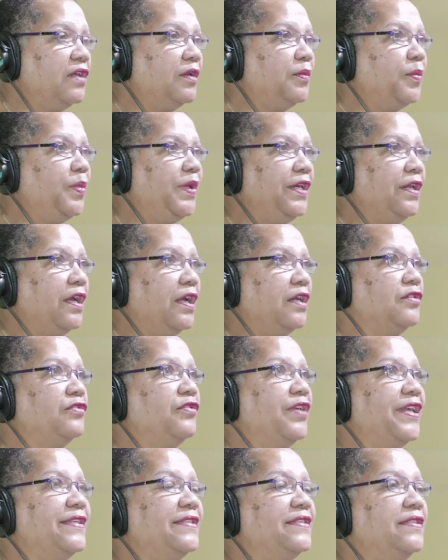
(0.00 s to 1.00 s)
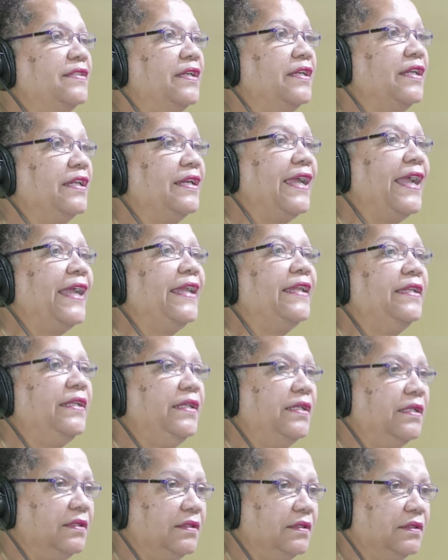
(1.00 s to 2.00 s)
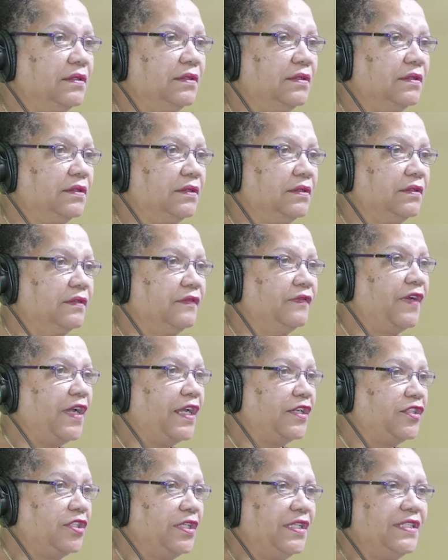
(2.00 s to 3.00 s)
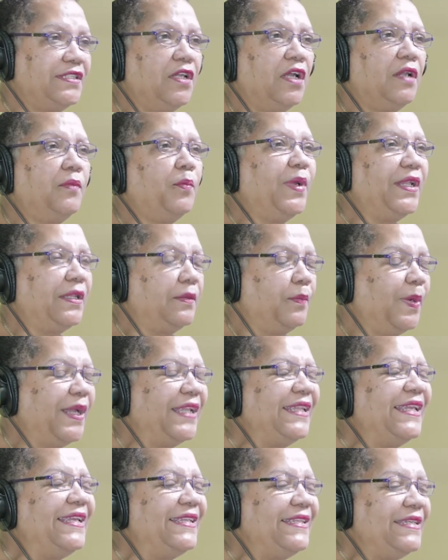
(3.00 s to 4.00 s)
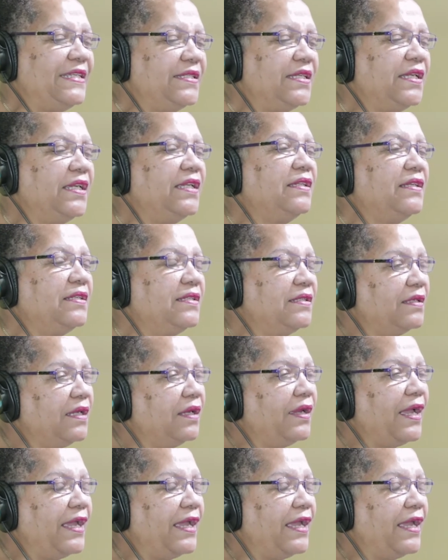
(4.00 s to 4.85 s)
not been addressed in an ideal. Not ideal, fashion. But that's why I asked satisfactorily.